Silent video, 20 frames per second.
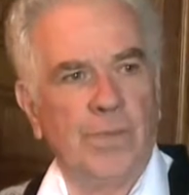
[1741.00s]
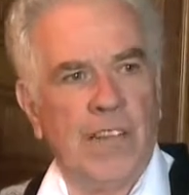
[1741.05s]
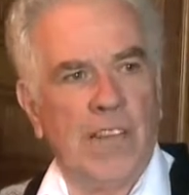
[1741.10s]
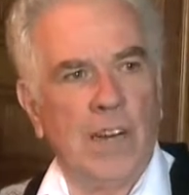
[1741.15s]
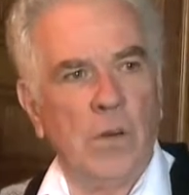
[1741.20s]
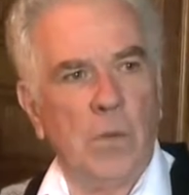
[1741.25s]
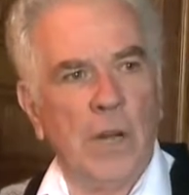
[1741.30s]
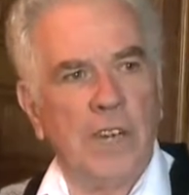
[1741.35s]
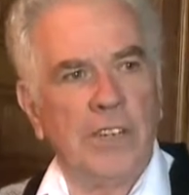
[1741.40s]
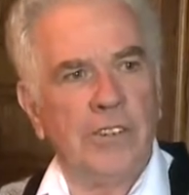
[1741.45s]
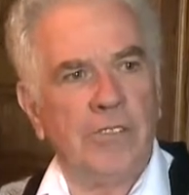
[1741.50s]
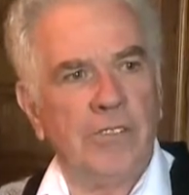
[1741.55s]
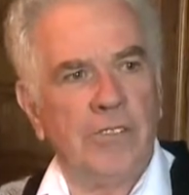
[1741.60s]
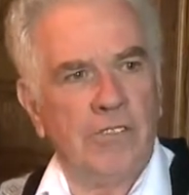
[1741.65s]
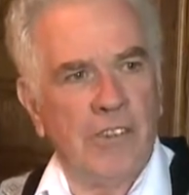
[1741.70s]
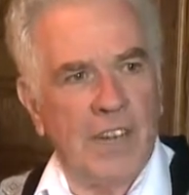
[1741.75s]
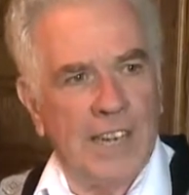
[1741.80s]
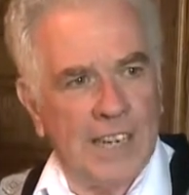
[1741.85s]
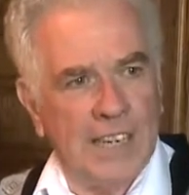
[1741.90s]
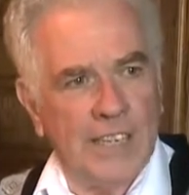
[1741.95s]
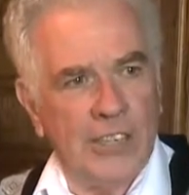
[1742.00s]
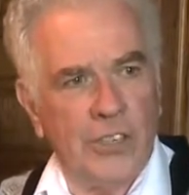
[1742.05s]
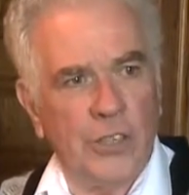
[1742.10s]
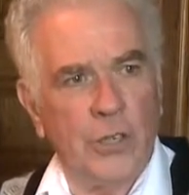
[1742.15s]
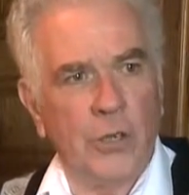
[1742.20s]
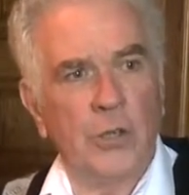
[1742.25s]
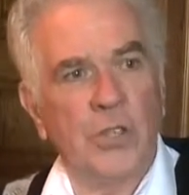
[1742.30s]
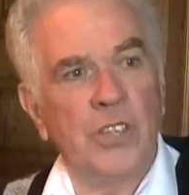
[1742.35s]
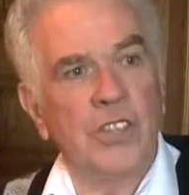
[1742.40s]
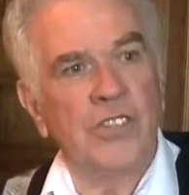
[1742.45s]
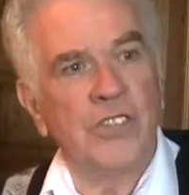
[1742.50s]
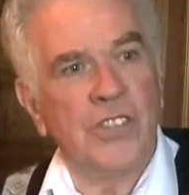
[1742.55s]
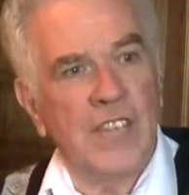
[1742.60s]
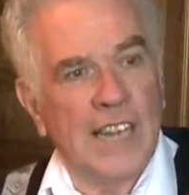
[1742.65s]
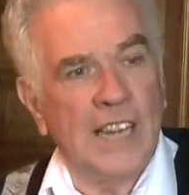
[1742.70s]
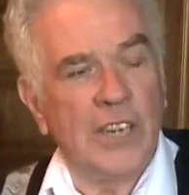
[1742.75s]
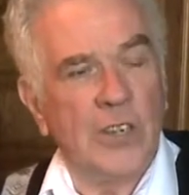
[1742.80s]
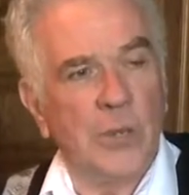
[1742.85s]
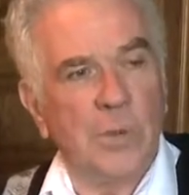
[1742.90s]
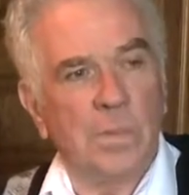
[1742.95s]
They'll want to find you to
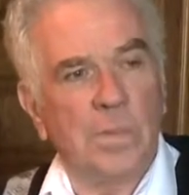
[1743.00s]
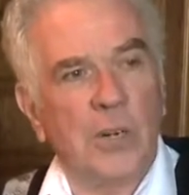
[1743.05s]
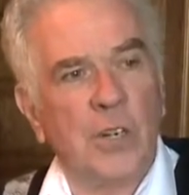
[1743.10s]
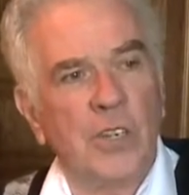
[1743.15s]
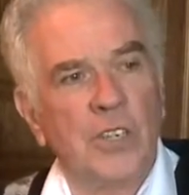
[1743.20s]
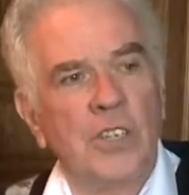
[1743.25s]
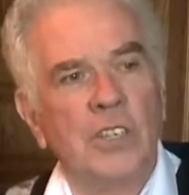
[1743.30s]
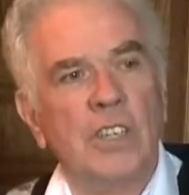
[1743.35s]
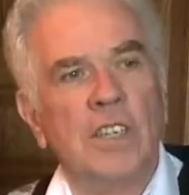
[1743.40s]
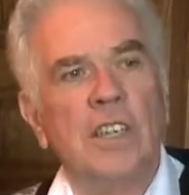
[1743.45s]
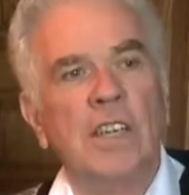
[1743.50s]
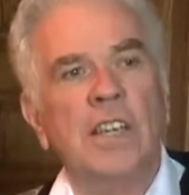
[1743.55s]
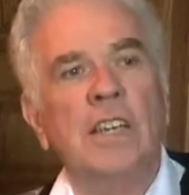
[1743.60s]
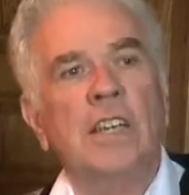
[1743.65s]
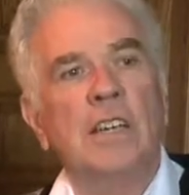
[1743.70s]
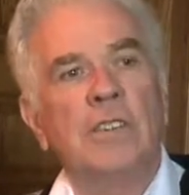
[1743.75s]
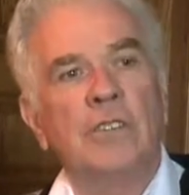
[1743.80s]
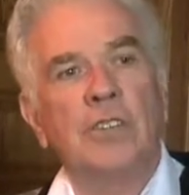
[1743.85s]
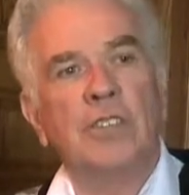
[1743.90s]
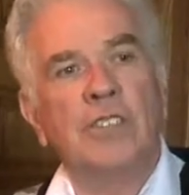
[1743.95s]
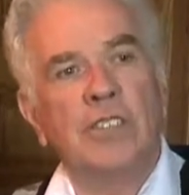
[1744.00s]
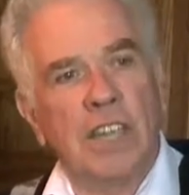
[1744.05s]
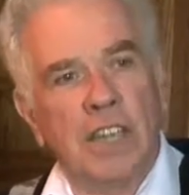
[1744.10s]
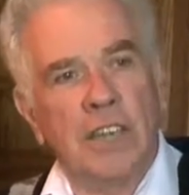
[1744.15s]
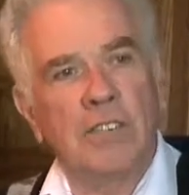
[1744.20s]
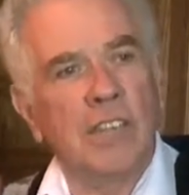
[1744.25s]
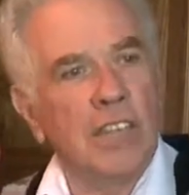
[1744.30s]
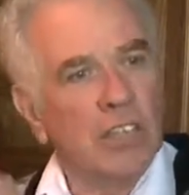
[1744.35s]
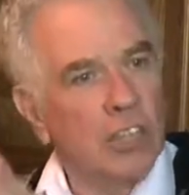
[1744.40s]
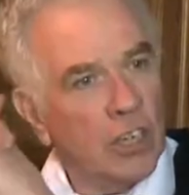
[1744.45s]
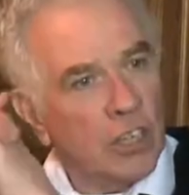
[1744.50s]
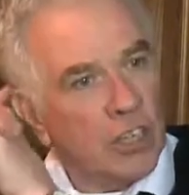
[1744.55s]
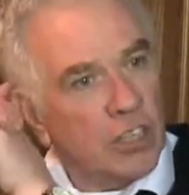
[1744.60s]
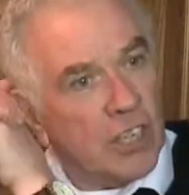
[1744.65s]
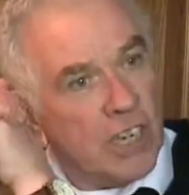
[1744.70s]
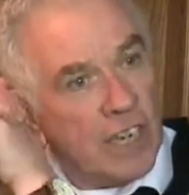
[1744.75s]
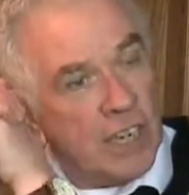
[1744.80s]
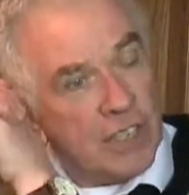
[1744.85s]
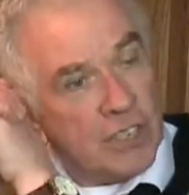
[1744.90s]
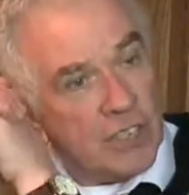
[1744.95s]
thank you personally for saving their
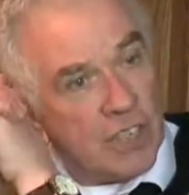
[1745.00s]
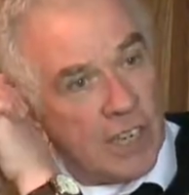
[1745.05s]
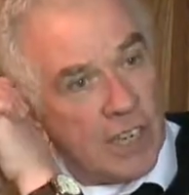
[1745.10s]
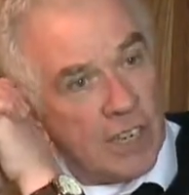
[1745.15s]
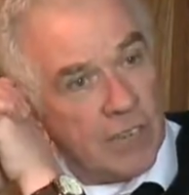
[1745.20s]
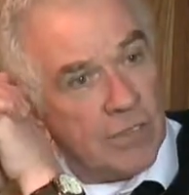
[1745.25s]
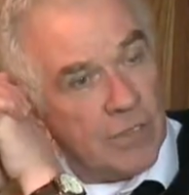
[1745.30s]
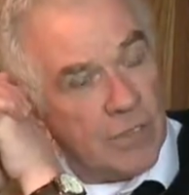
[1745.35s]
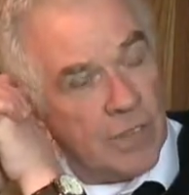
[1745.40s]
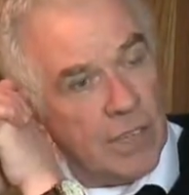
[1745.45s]
child's life.